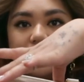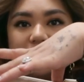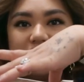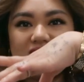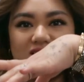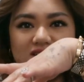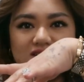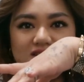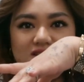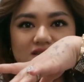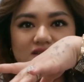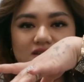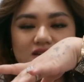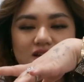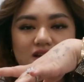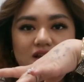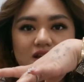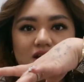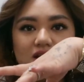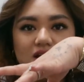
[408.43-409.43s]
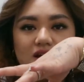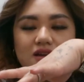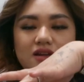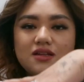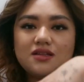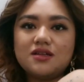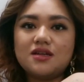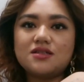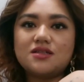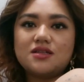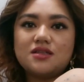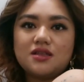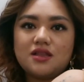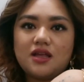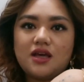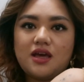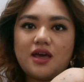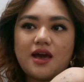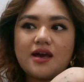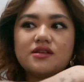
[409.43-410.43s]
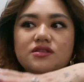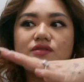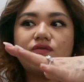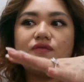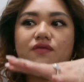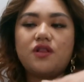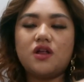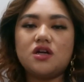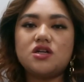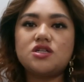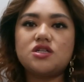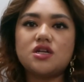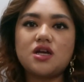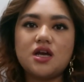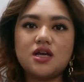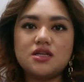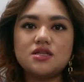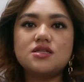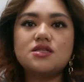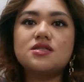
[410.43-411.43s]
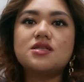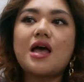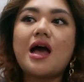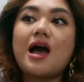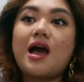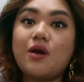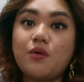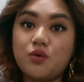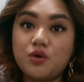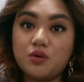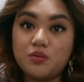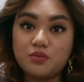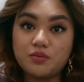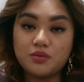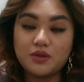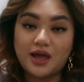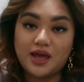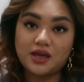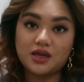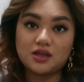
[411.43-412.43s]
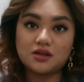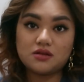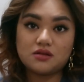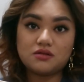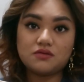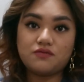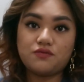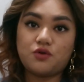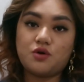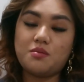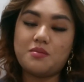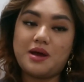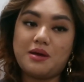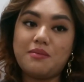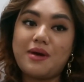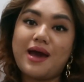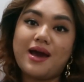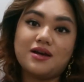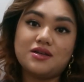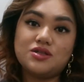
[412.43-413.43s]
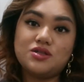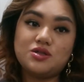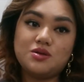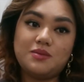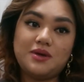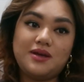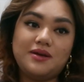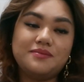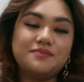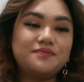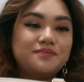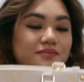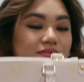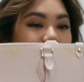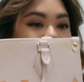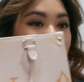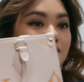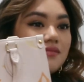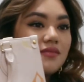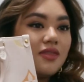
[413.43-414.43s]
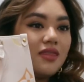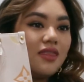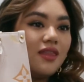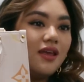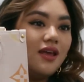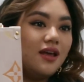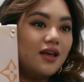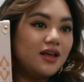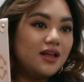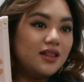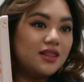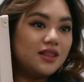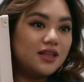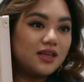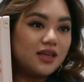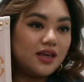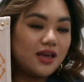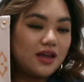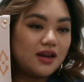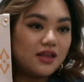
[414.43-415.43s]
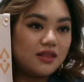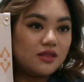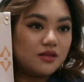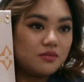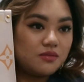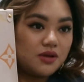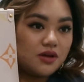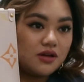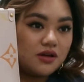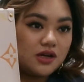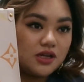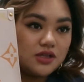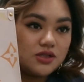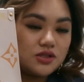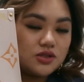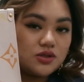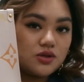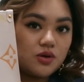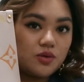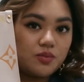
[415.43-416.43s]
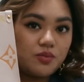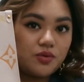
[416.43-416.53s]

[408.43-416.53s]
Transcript: tilts and it doesn't lay as flush as I would like it for my bags to be. Looking at it in the mirror, it's so